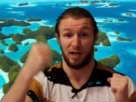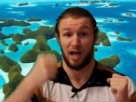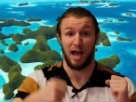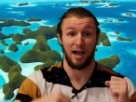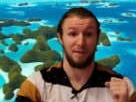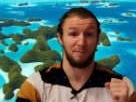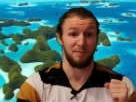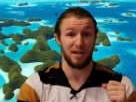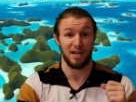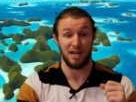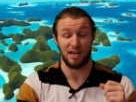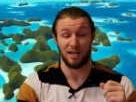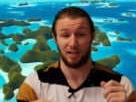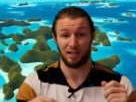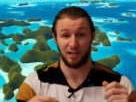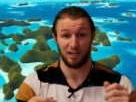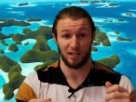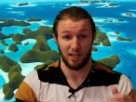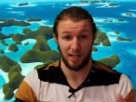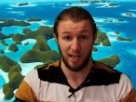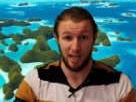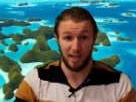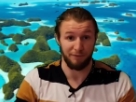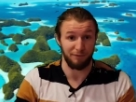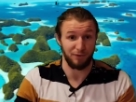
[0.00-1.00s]
I mean,
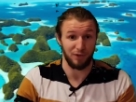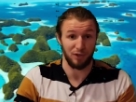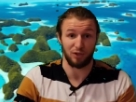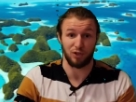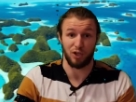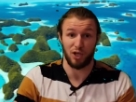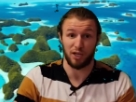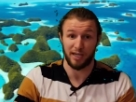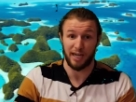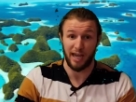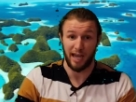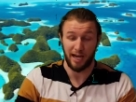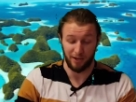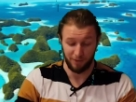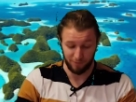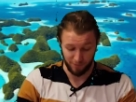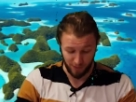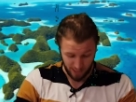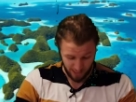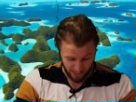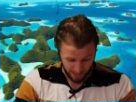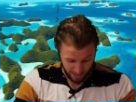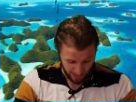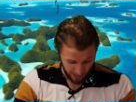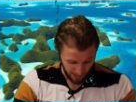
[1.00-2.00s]
if you look at it
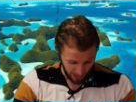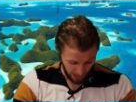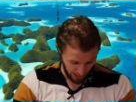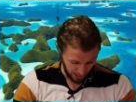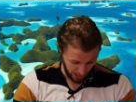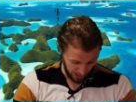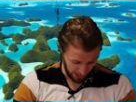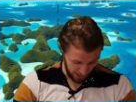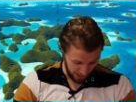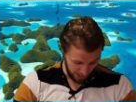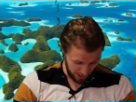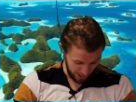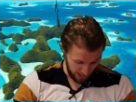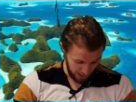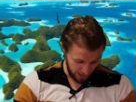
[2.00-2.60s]
right here,